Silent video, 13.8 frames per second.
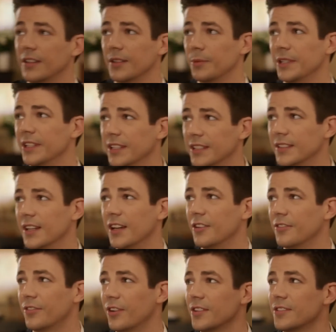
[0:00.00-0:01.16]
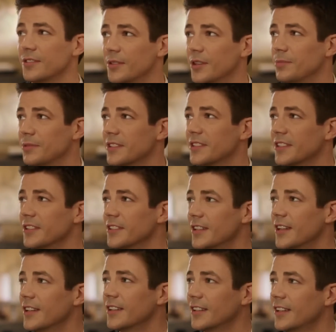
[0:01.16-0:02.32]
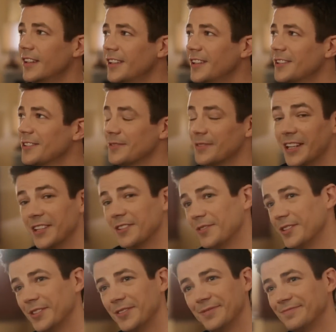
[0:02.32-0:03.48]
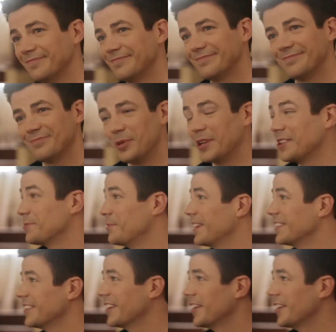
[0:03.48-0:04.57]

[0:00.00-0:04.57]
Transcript: anything we did to honor Frost, you helped us heal today. So thanks for putting us back